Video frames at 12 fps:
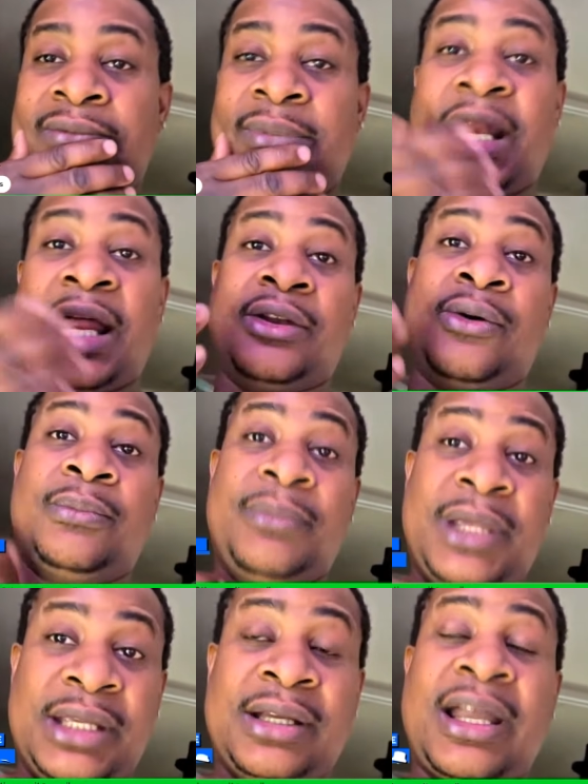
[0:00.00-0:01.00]
but I know
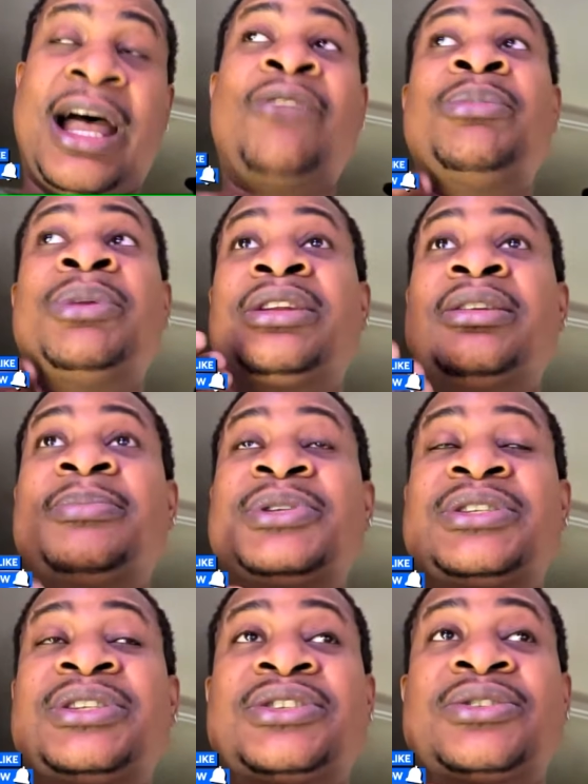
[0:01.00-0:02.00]
me. I've been in a
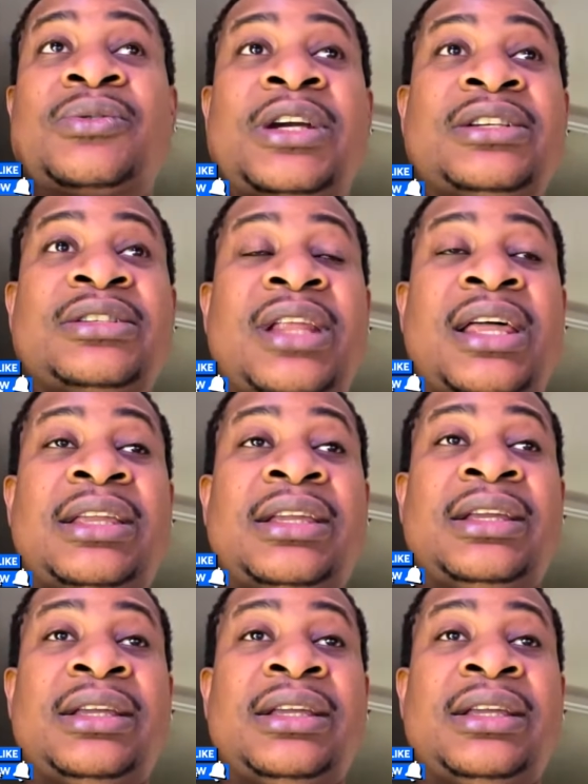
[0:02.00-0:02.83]
position where it's like,